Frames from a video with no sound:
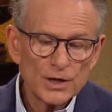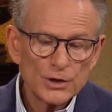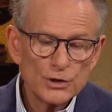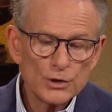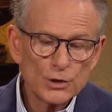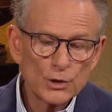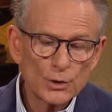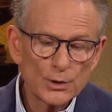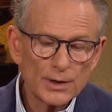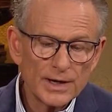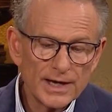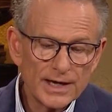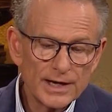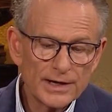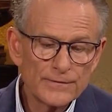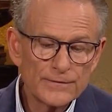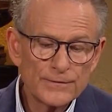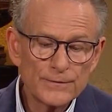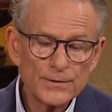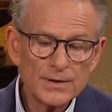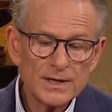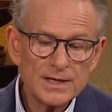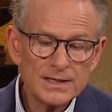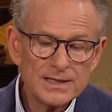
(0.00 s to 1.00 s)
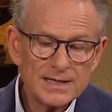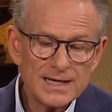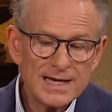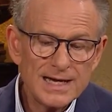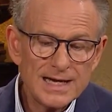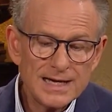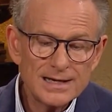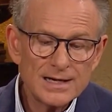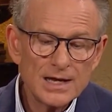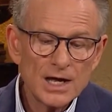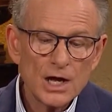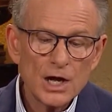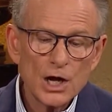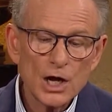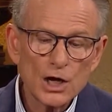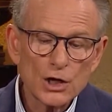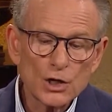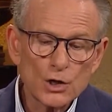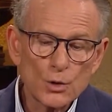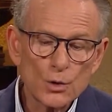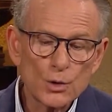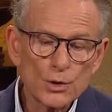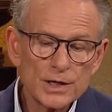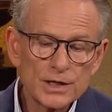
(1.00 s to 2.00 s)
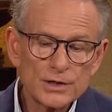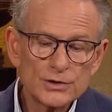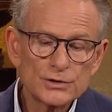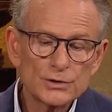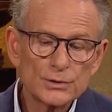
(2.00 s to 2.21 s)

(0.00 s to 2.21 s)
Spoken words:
your every need according